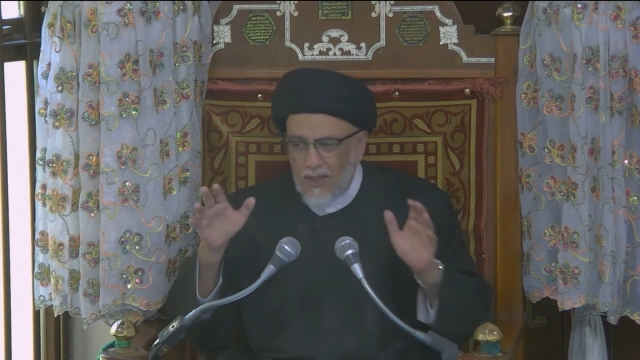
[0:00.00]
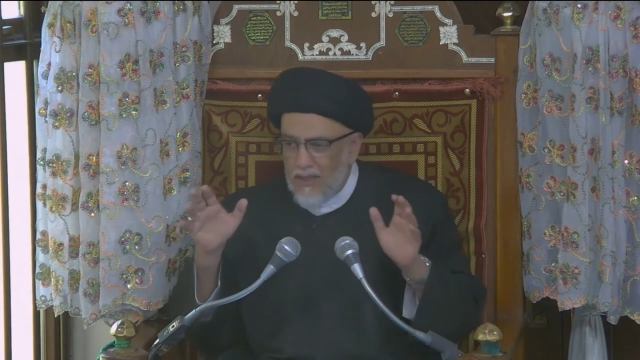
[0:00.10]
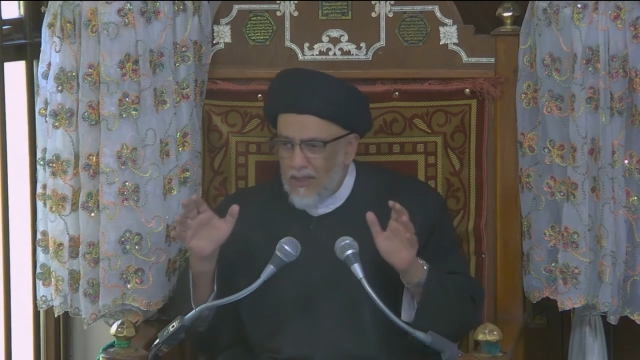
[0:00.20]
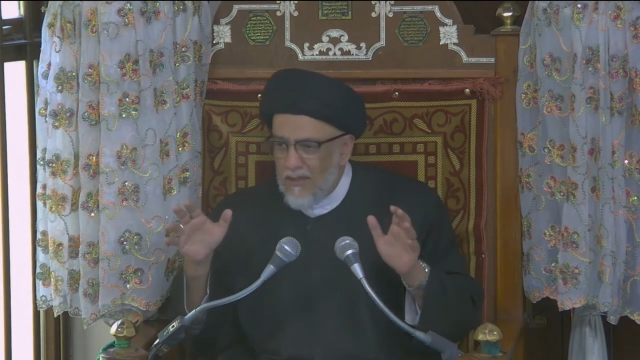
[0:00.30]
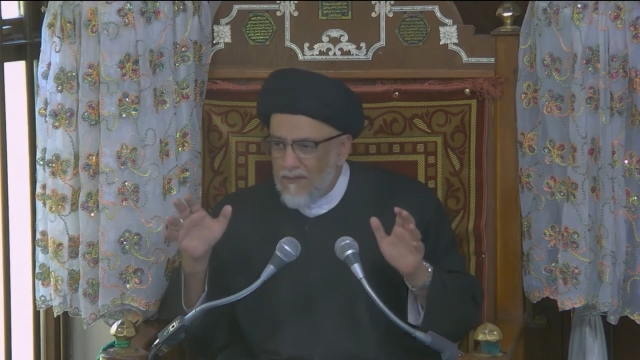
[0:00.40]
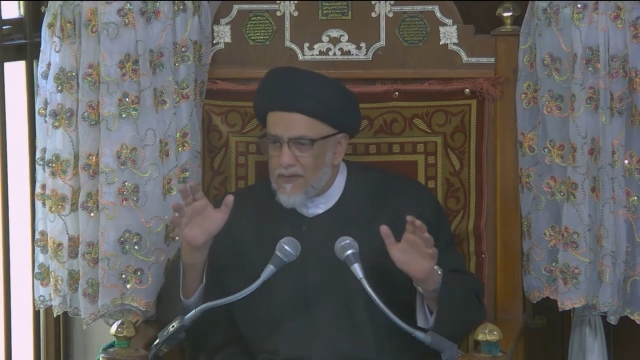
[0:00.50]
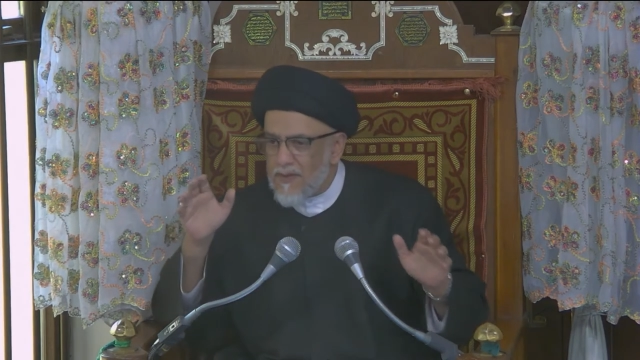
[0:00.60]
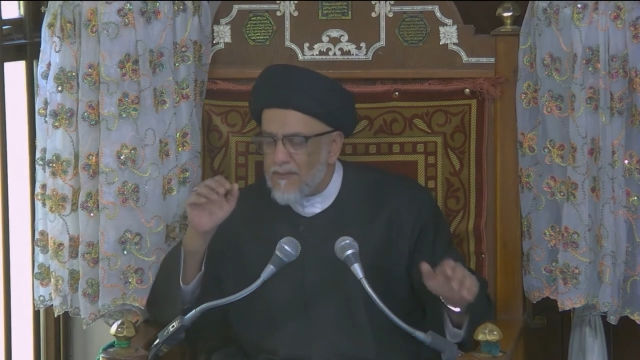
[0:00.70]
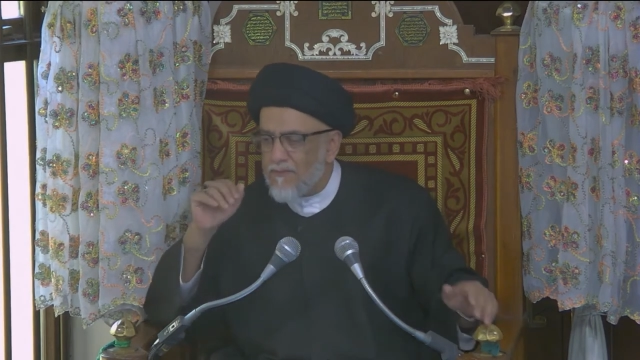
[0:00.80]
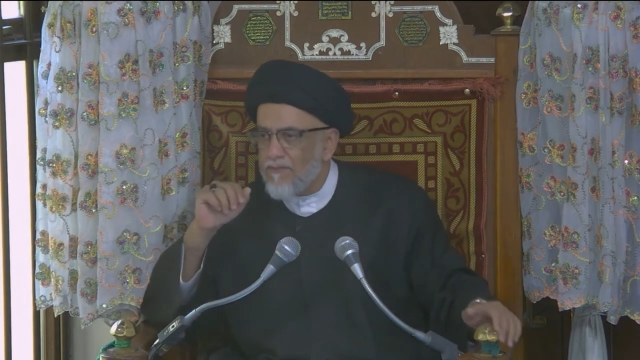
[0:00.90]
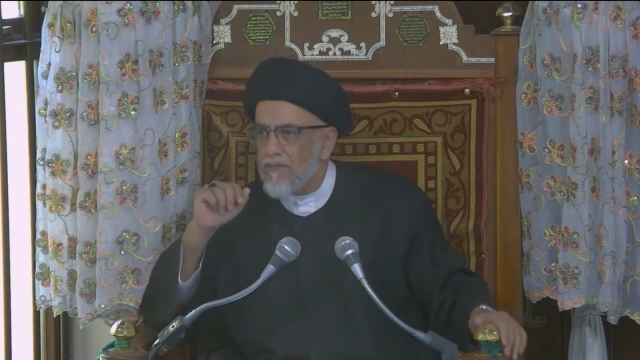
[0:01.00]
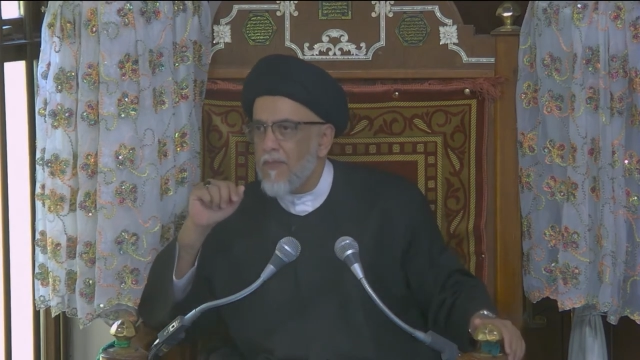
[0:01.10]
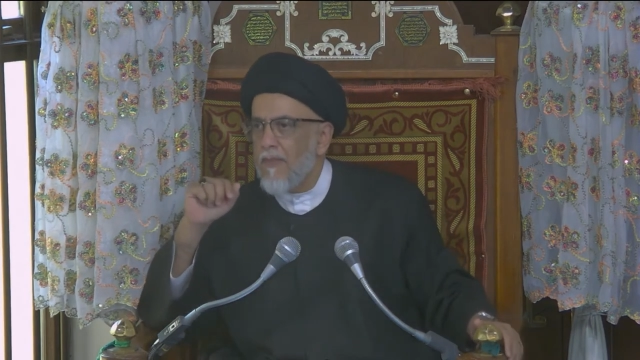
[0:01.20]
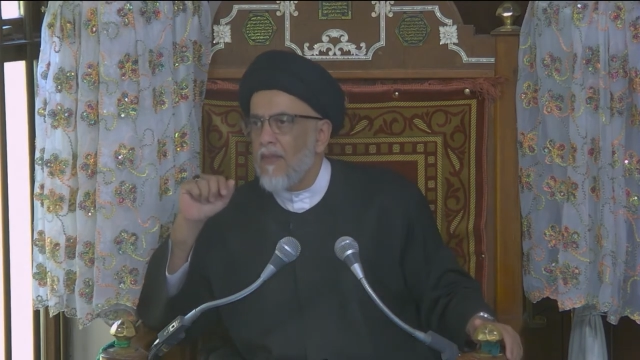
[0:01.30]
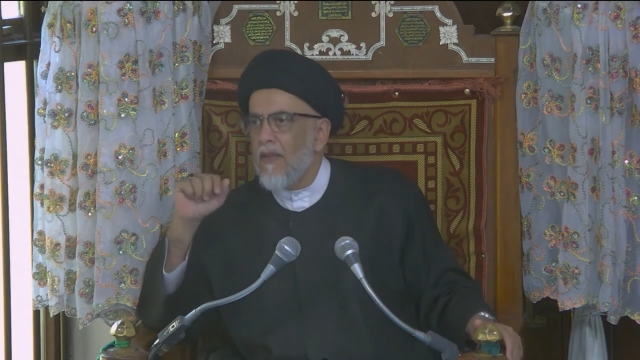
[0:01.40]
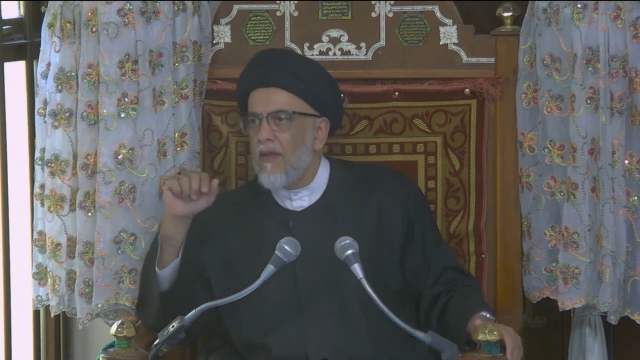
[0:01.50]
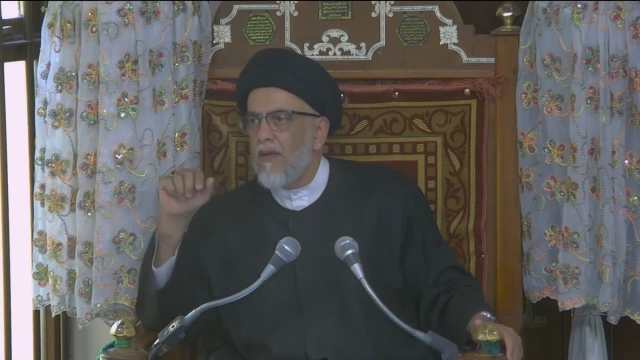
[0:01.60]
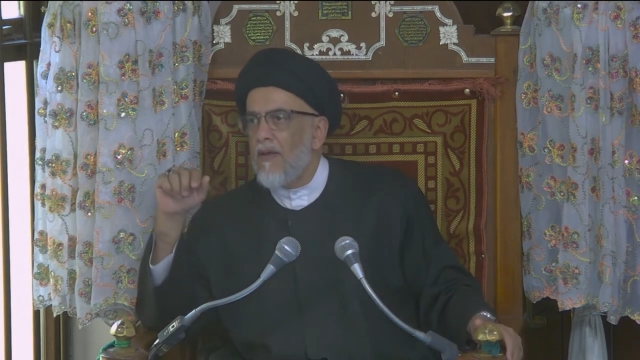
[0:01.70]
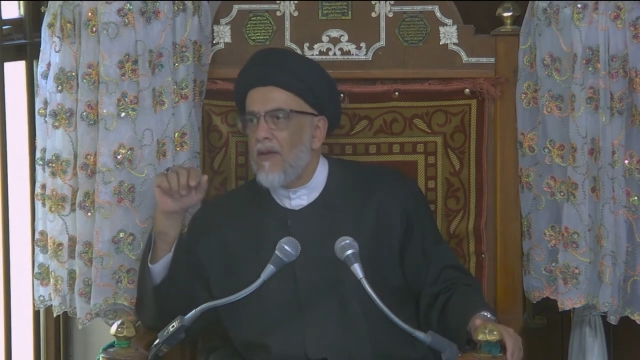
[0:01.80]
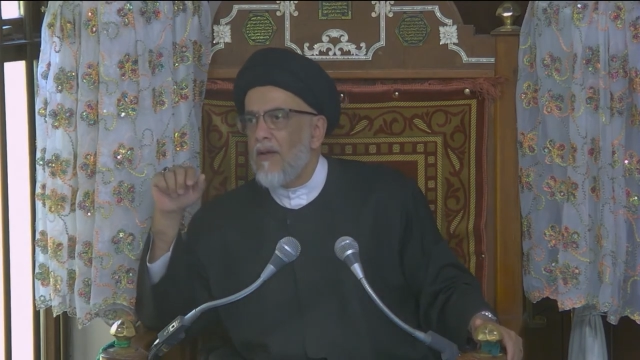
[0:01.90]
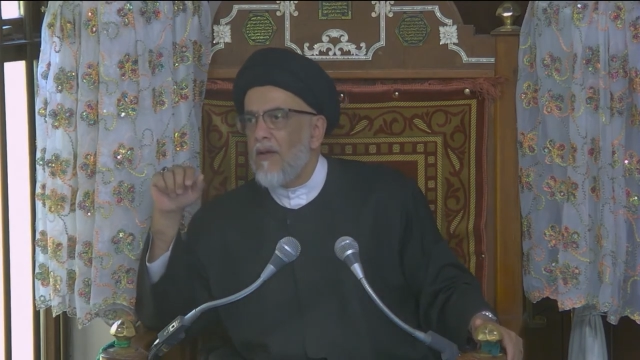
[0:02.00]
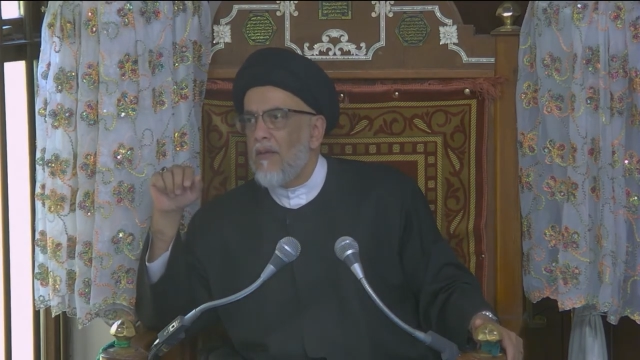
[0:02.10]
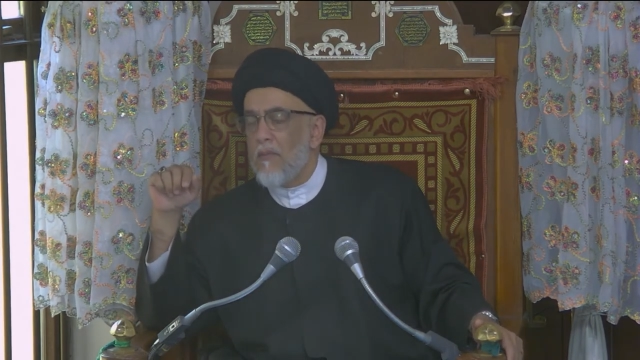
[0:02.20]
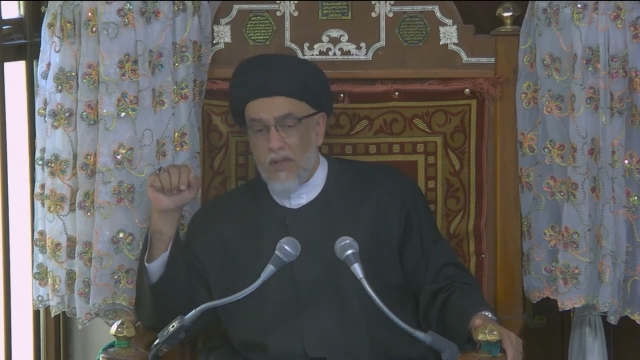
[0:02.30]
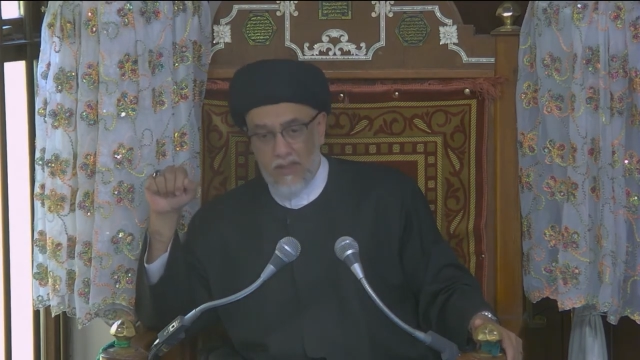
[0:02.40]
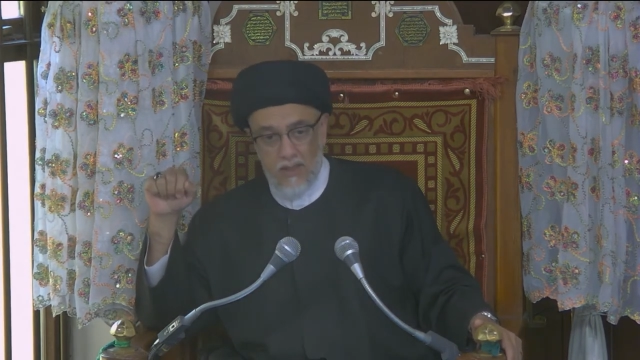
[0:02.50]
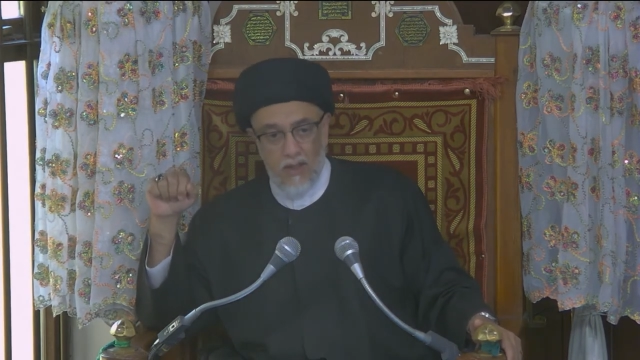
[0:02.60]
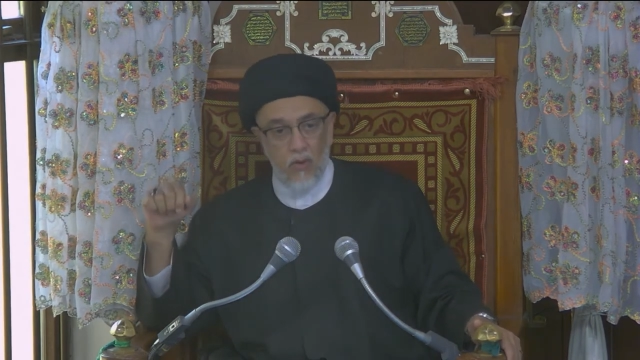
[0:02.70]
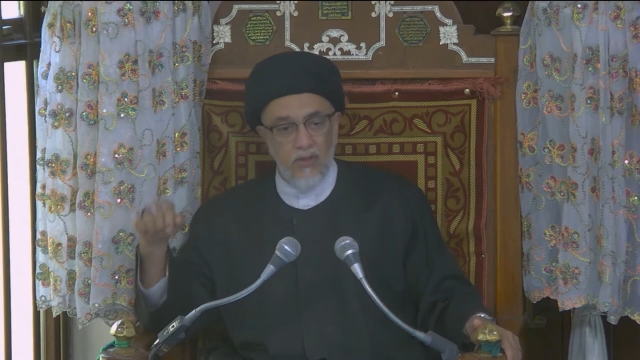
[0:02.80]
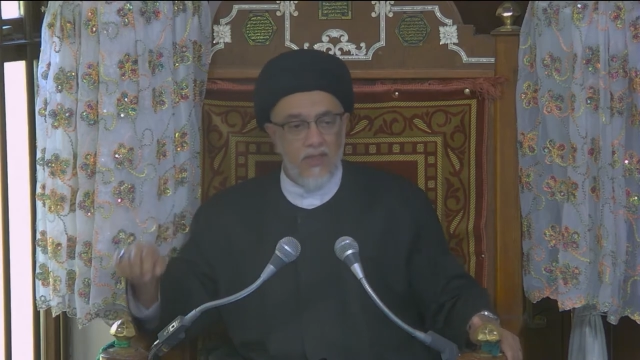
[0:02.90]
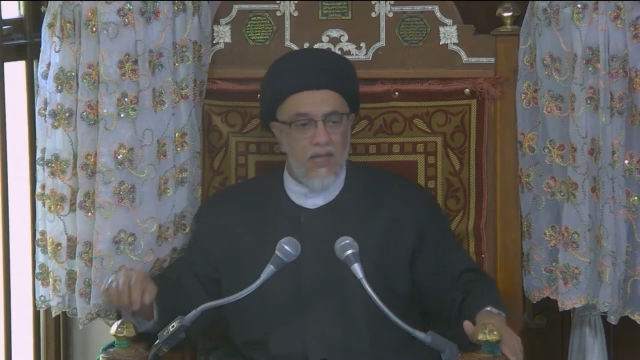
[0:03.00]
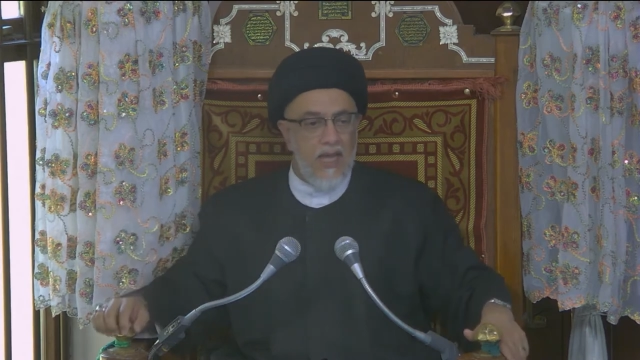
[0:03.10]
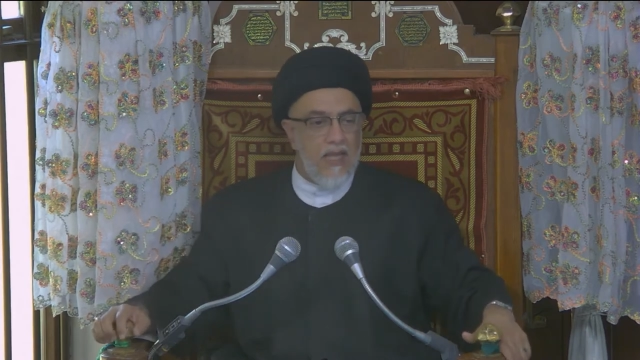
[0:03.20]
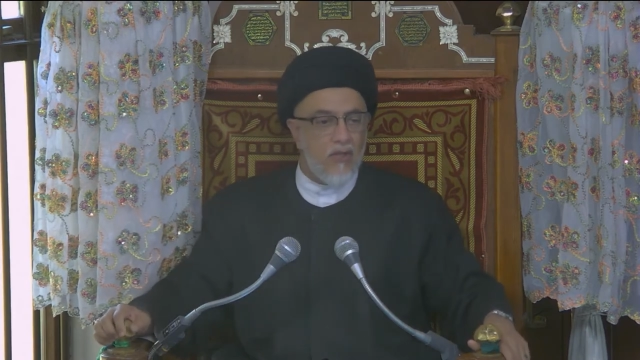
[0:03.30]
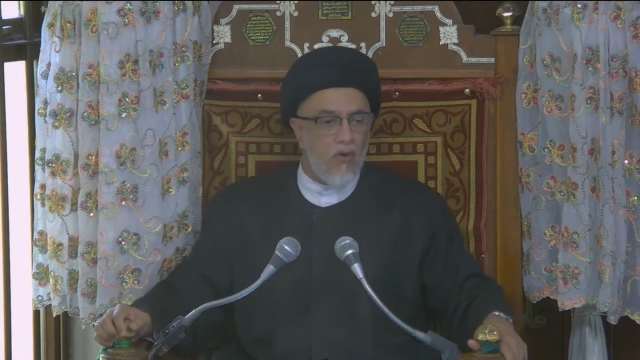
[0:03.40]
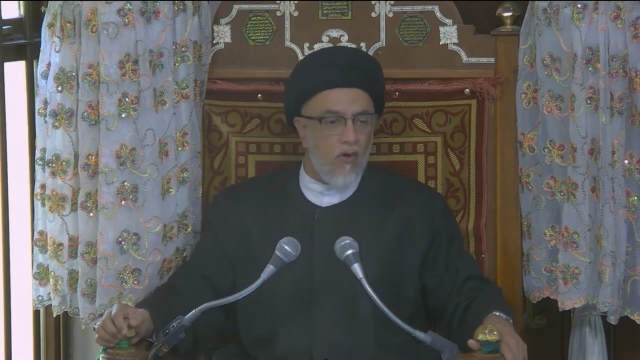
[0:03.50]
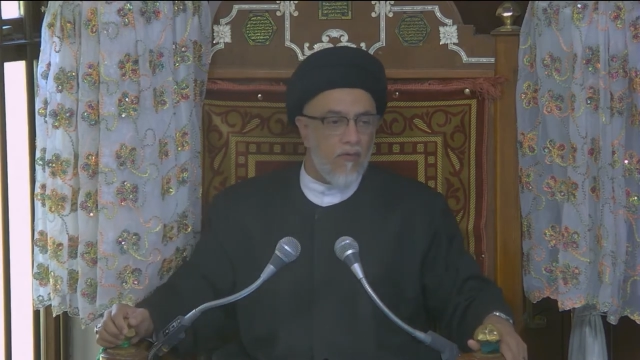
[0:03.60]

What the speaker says: leaves Mecca on the 8th of